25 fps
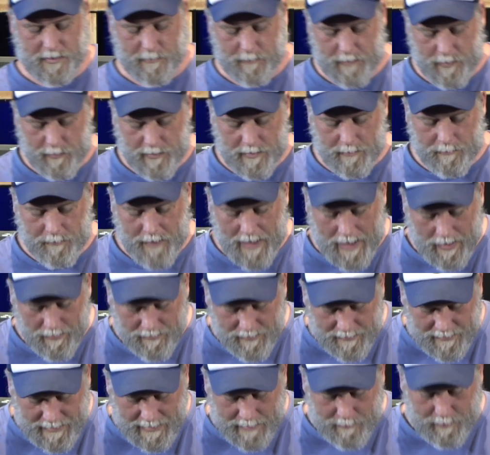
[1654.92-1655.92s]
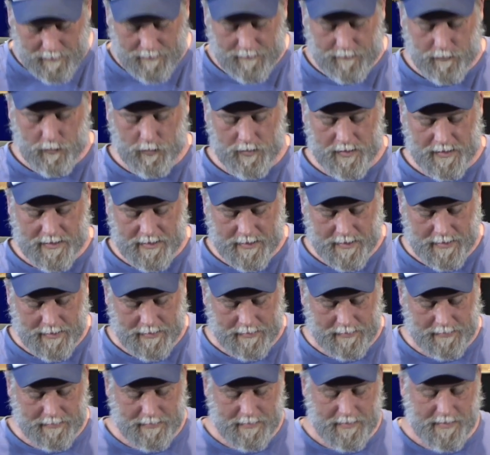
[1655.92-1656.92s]
We want to bow the knee before the king
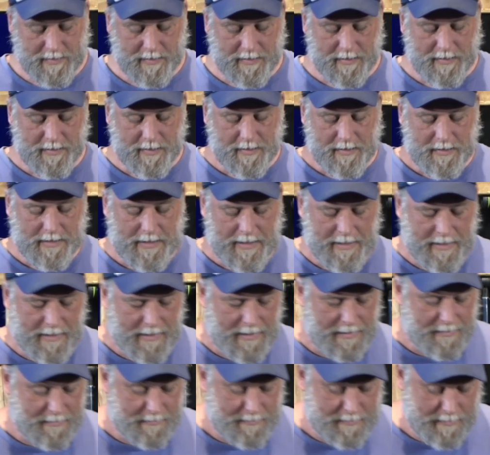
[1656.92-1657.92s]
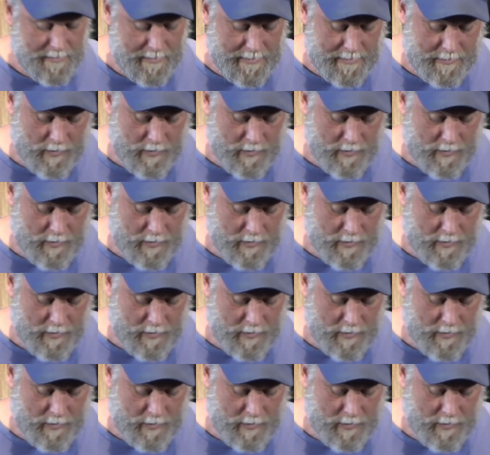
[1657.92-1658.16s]
and, and